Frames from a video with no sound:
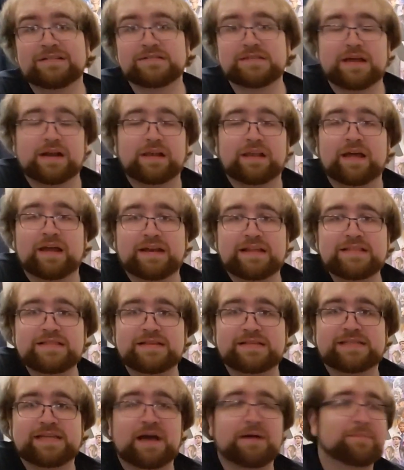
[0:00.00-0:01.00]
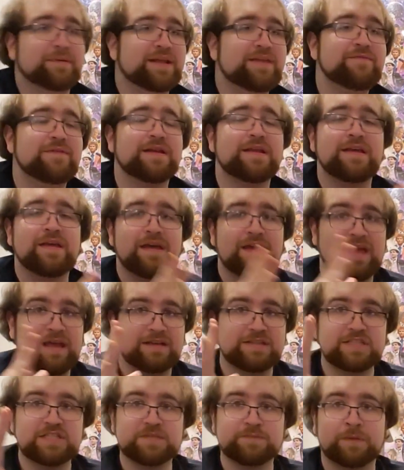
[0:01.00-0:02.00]
There's not a lot in this town, but even
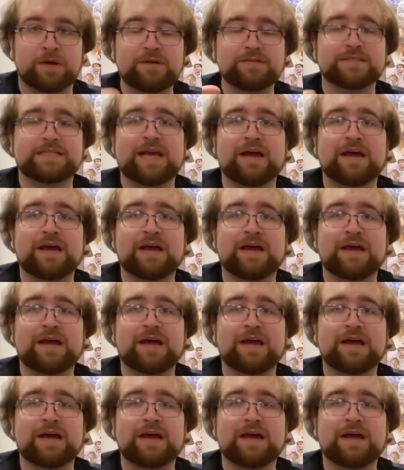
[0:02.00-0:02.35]
small